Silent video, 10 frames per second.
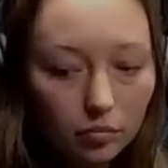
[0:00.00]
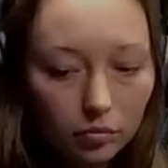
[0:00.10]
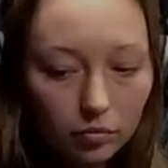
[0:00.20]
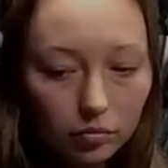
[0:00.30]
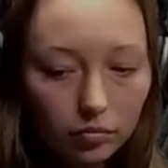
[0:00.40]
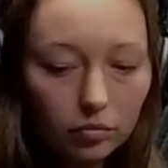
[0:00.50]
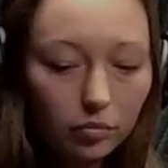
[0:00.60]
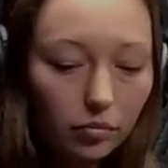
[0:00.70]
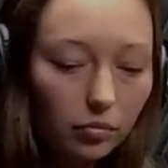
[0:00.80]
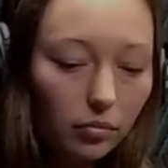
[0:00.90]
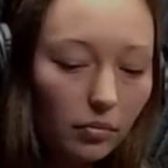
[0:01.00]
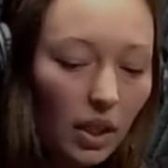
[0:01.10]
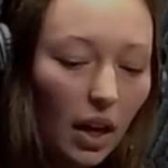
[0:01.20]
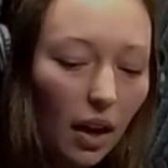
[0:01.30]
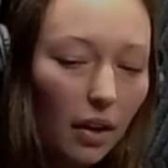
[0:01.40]
Mm-hmm.
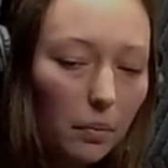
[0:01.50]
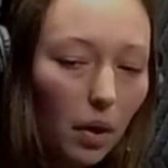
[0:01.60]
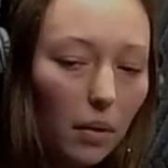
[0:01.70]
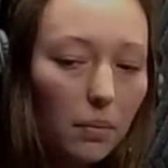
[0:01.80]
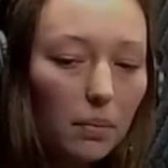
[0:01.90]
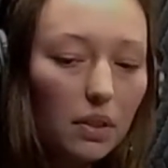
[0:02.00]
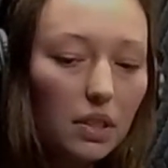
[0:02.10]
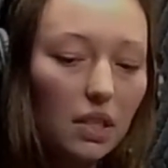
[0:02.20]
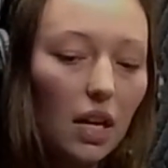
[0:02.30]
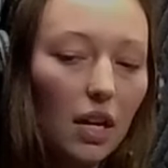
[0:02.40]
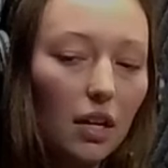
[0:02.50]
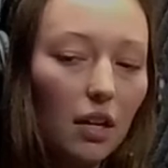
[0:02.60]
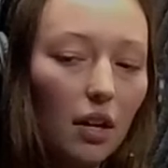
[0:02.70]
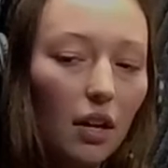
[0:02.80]
I'd probably say